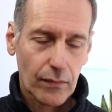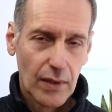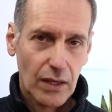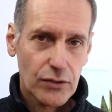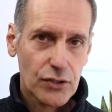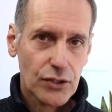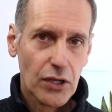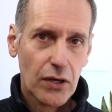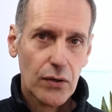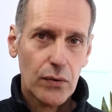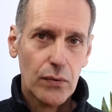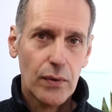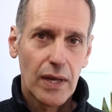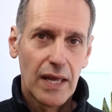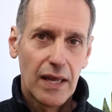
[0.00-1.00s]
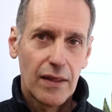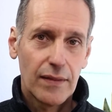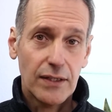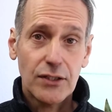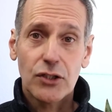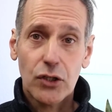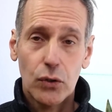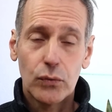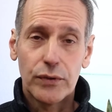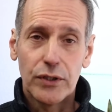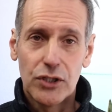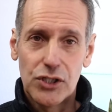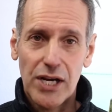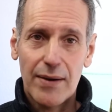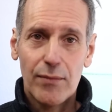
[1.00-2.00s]
So this is called the
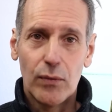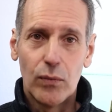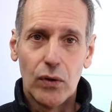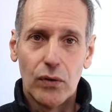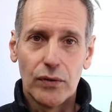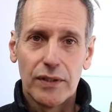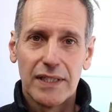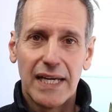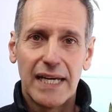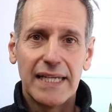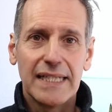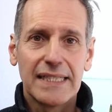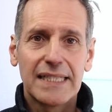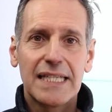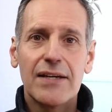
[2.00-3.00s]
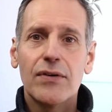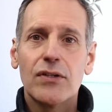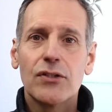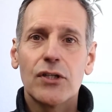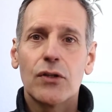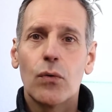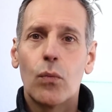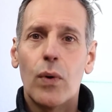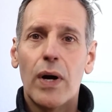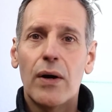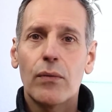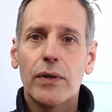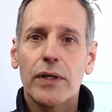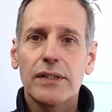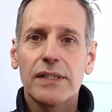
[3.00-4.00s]
GEM Award, and it's given to the
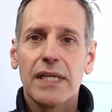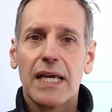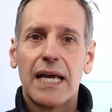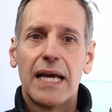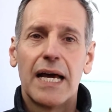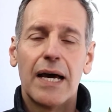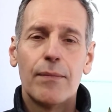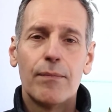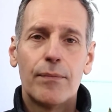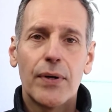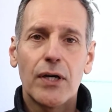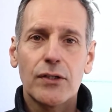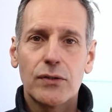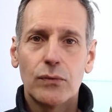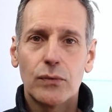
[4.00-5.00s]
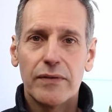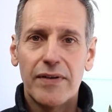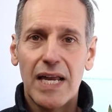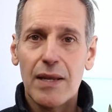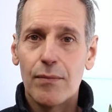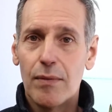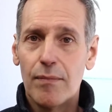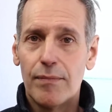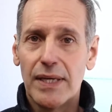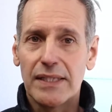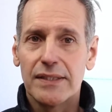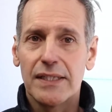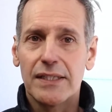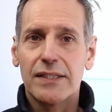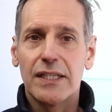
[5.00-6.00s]
wellness and personal development
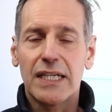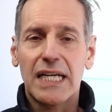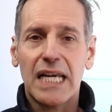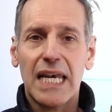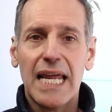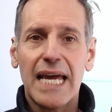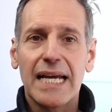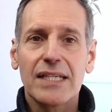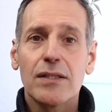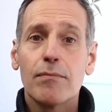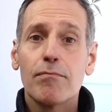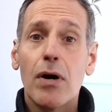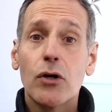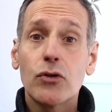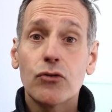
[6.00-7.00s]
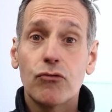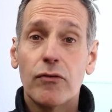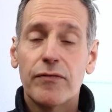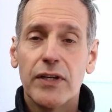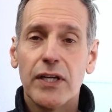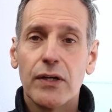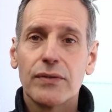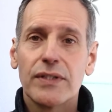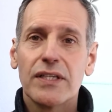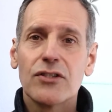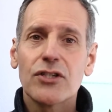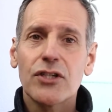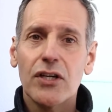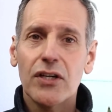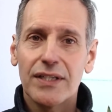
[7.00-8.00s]
business that collects the most reviews in
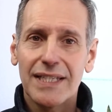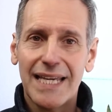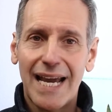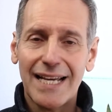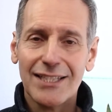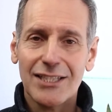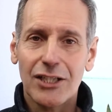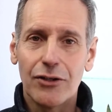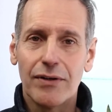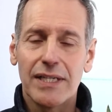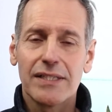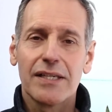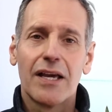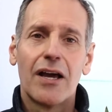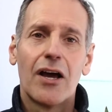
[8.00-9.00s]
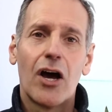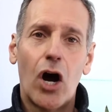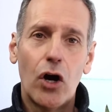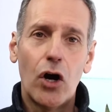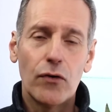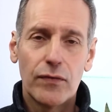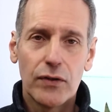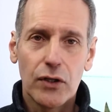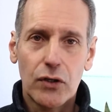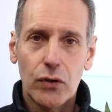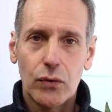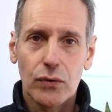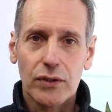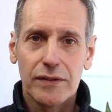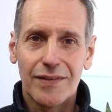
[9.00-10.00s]
certain categories over the
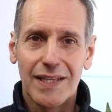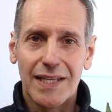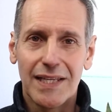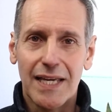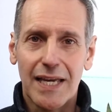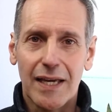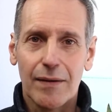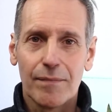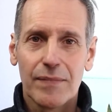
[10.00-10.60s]
course of the year.